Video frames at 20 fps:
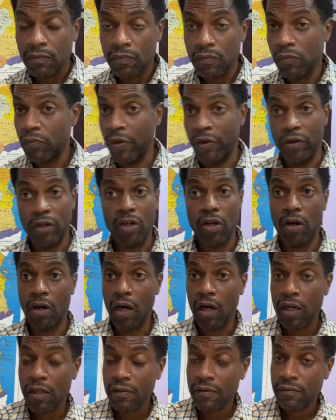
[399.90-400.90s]
whether a
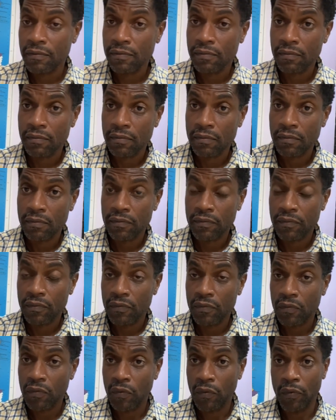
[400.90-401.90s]
car,
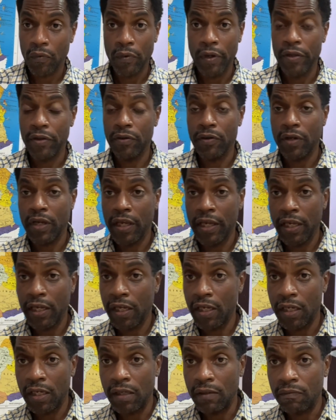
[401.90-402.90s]
whether
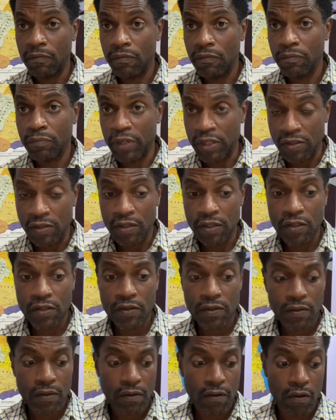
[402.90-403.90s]
a
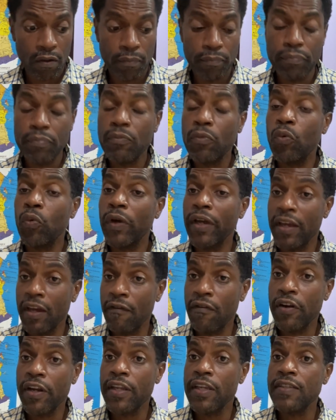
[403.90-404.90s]
business, or
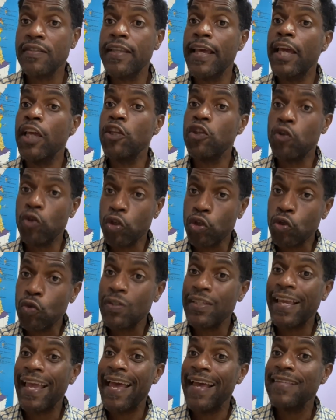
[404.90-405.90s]
whatever it is that you're
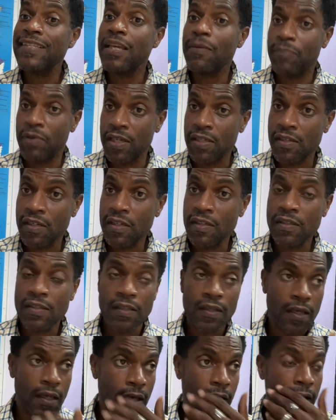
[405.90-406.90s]
using as a
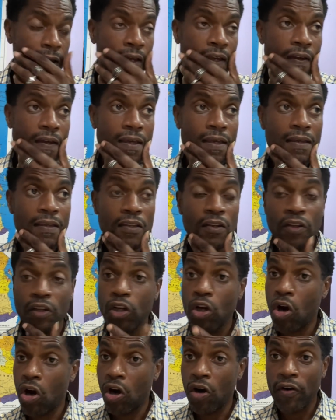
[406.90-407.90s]
business, in the
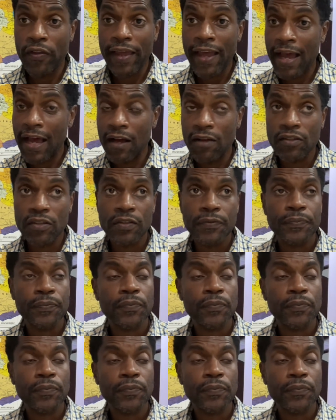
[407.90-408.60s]
car or the house,